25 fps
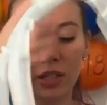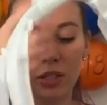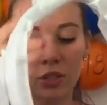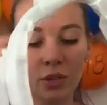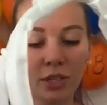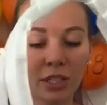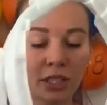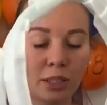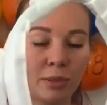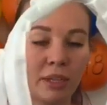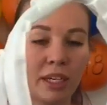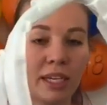is
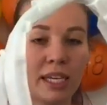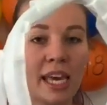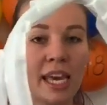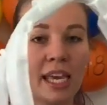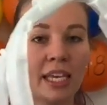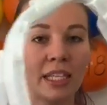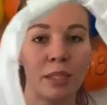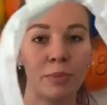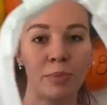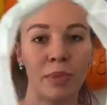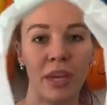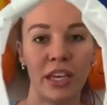going to be a
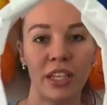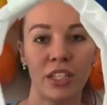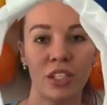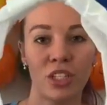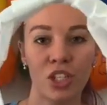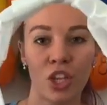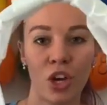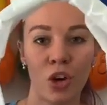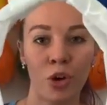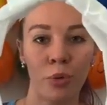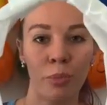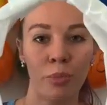Kate
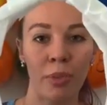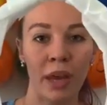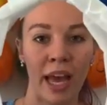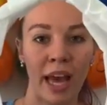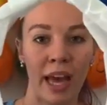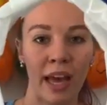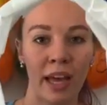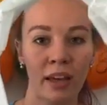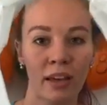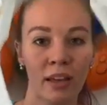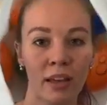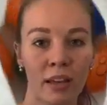Spade tote
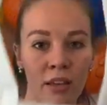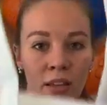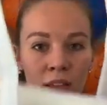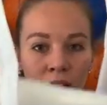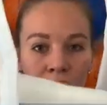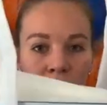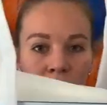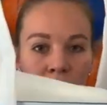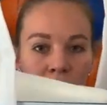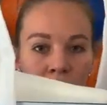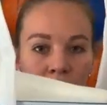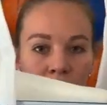bag
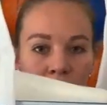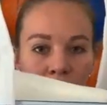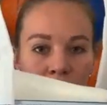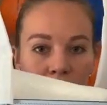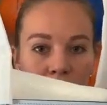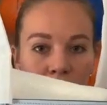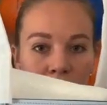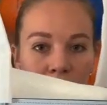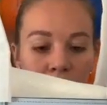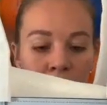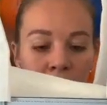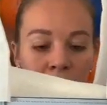in
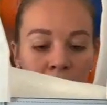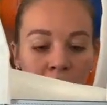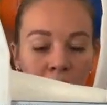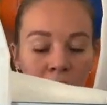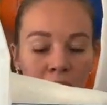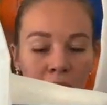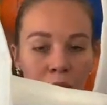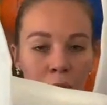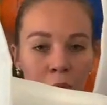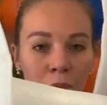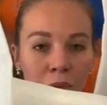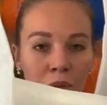this kind of
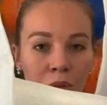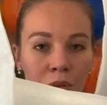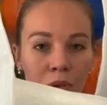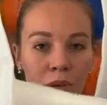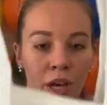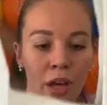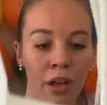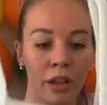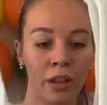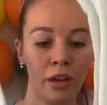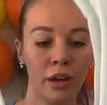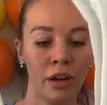light blue
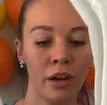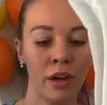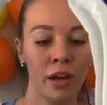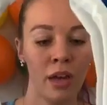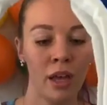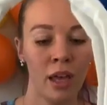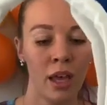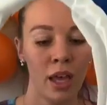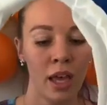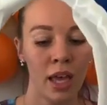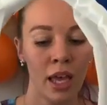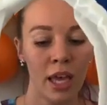color.
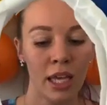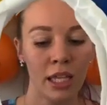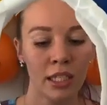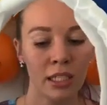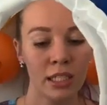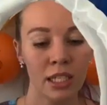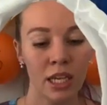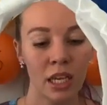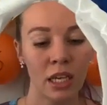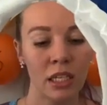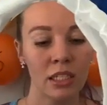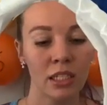
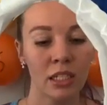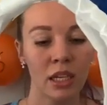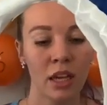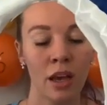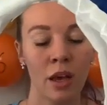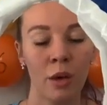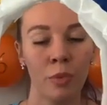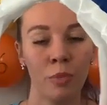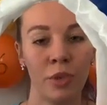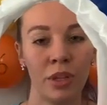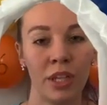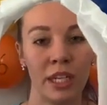It does
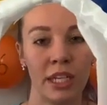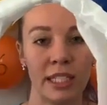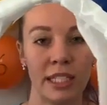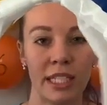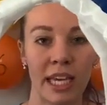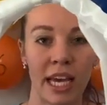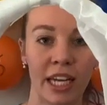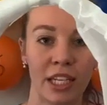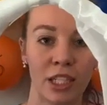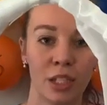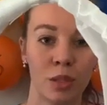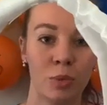come with an
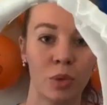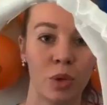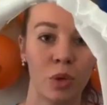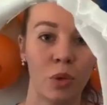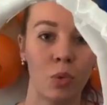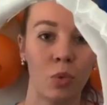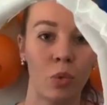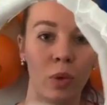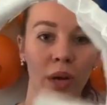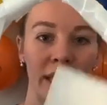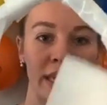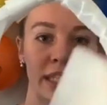attachable
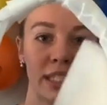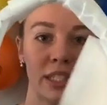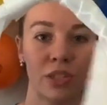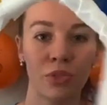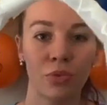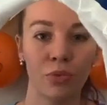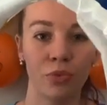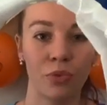white